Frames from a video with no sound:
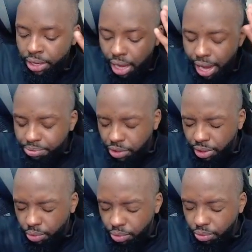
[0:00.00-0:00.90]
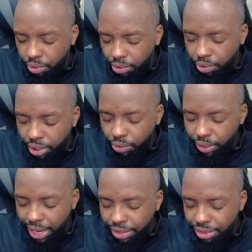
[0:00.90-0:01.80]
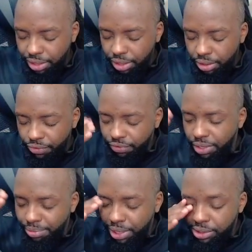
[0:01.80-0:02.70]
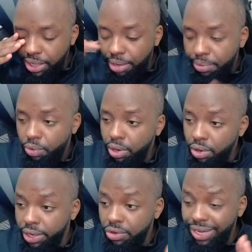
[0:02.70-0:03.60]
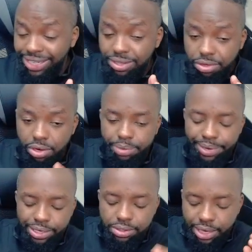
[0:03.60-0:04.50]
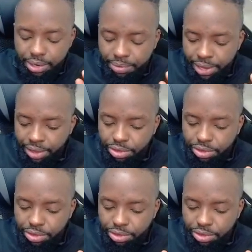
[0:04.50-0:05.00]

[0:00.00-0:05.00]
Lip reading: I'm sorry, we had the 15-minute setup, but we were looking to catch the 30-minute setup.